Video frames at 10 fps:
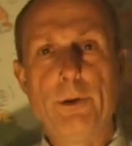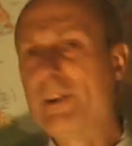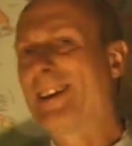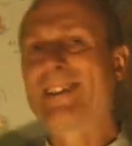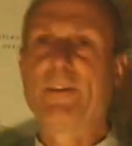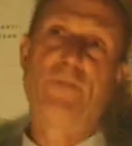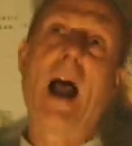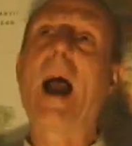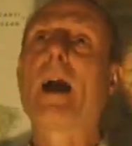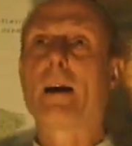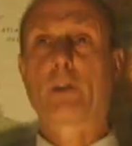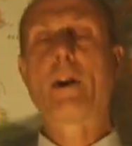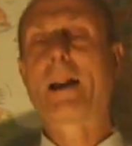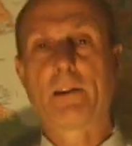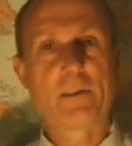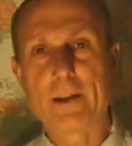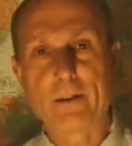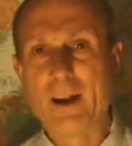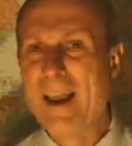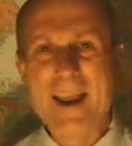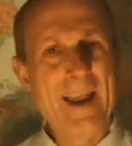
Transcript: You got to say fire in a crowded theater.